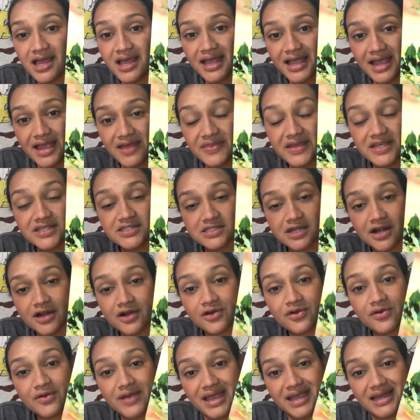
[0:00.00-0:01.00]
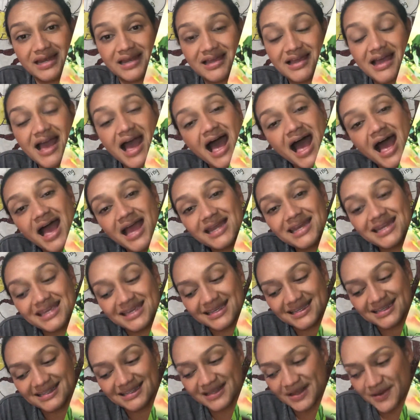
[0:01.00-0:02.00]
and they start creating honey.
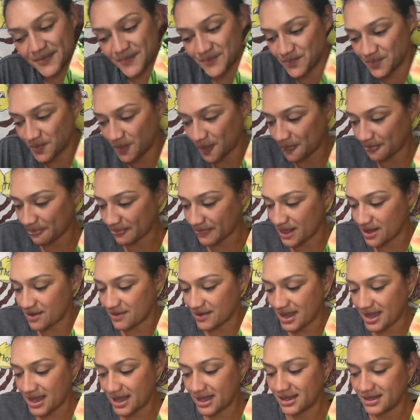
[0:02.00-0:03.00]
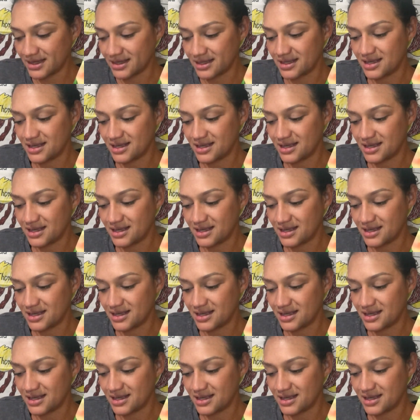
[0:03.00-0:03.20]
Okay?